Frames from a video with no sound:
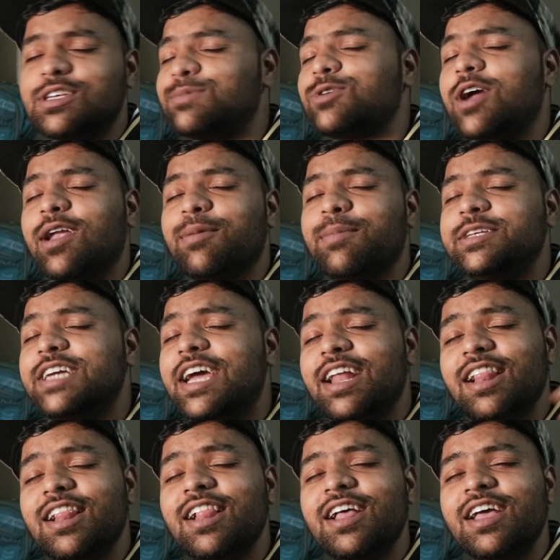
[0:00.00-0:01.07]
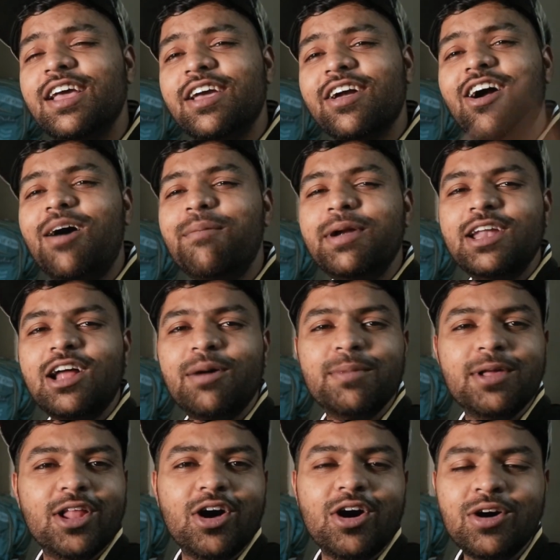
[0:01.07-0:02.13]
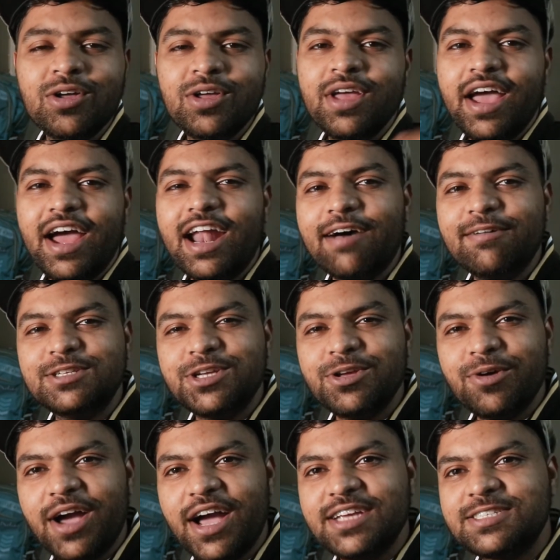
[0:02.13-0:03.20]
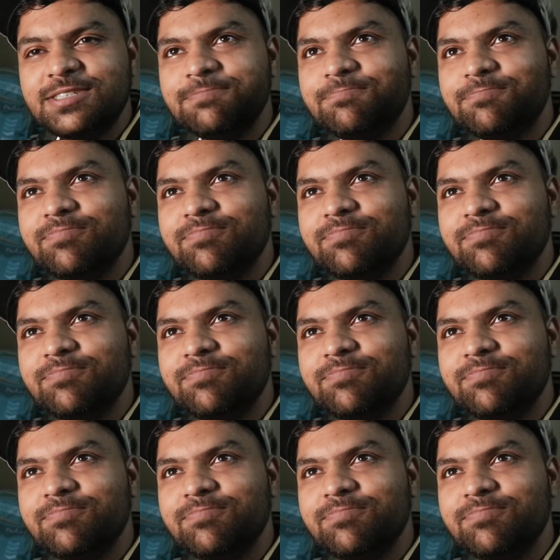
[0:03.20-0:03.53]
subscribe to my channel, comment down below, and I will see you guys